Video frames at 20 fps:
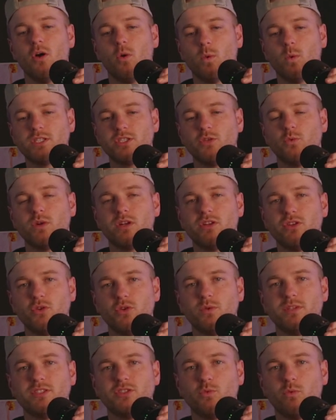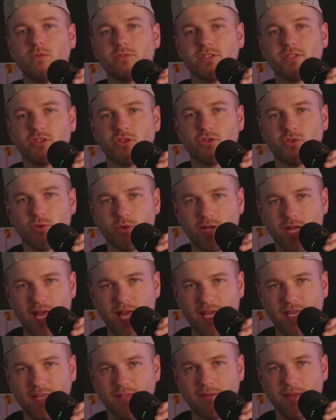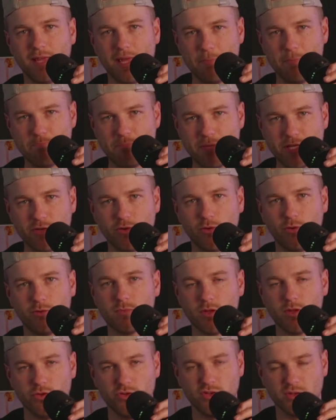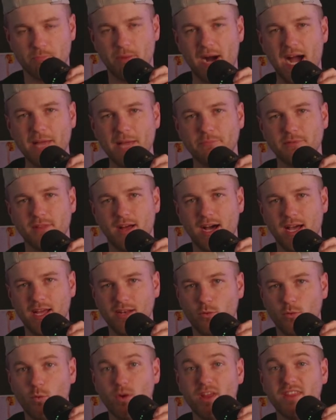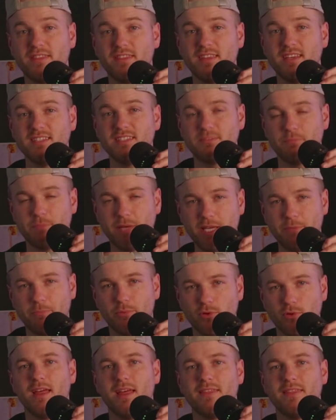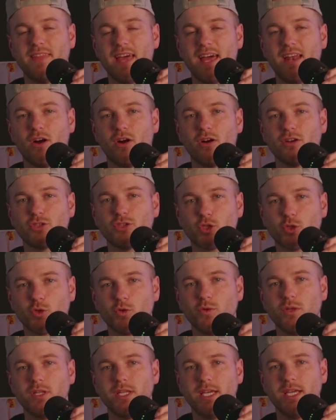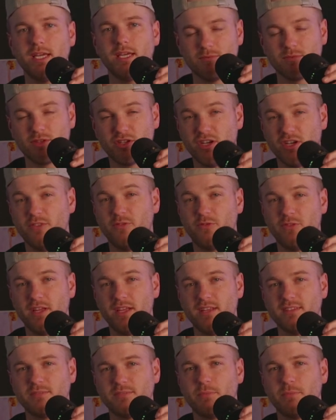What you want to do is you want to create and build your pipeline with these people that are truly good fits,